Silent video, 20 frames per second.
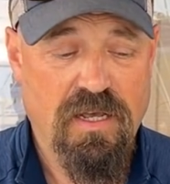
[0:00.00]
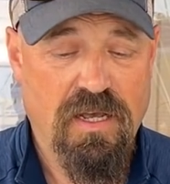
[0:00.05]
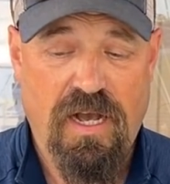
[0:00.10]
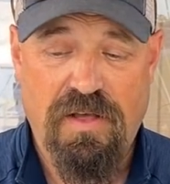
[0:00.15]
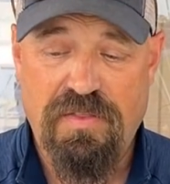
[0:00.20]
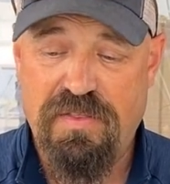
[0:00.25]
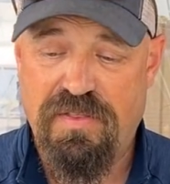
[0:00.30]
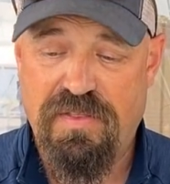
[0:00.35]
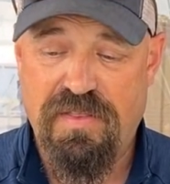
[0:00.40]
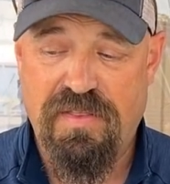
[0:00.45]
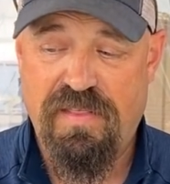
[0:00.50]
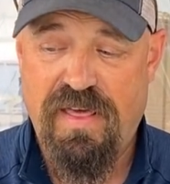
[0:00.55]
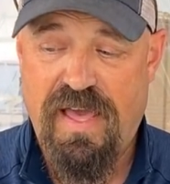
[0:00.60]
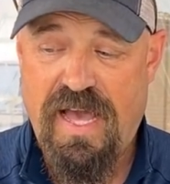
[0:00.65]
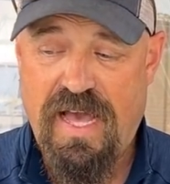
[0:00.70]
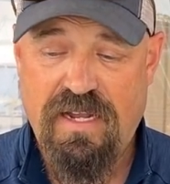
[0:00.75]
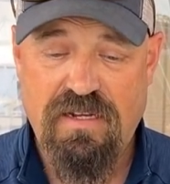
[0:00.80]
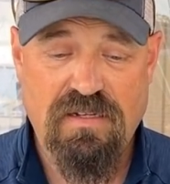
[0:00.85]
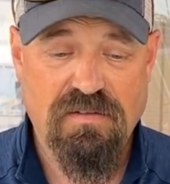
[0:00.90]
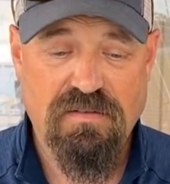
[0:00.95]
Other than
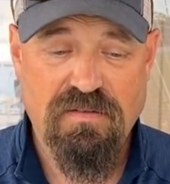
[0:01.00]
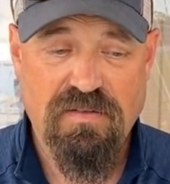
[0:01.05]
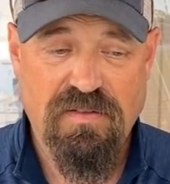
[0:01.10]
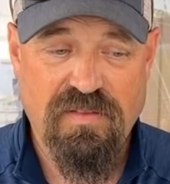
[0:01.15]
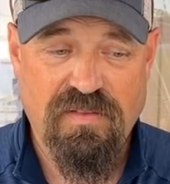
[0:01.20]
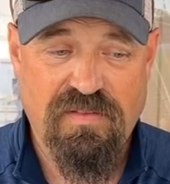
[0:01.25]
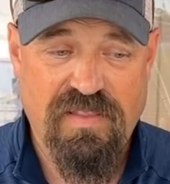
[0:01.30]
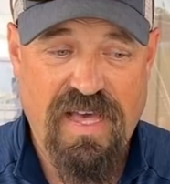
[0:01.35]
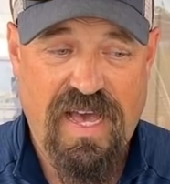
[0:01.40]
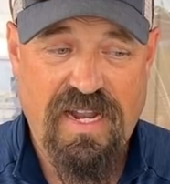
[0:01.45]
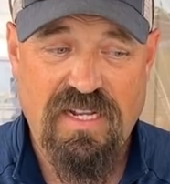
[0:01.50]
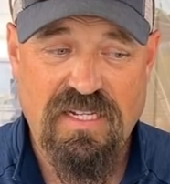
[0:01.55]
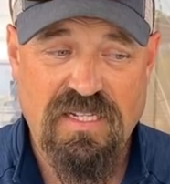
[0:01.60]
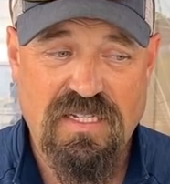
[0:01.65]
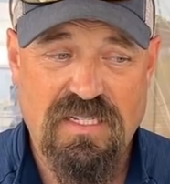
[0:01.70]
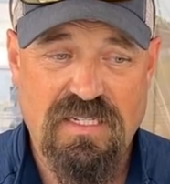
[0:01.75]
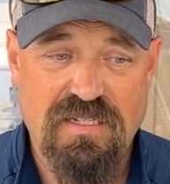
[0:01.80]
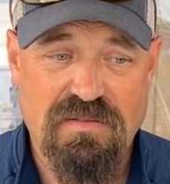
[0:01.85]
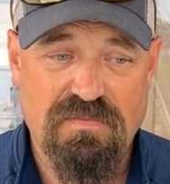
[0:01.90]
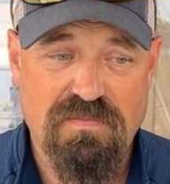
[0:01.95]
that, that
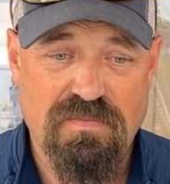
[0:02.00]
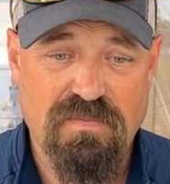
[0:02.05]
is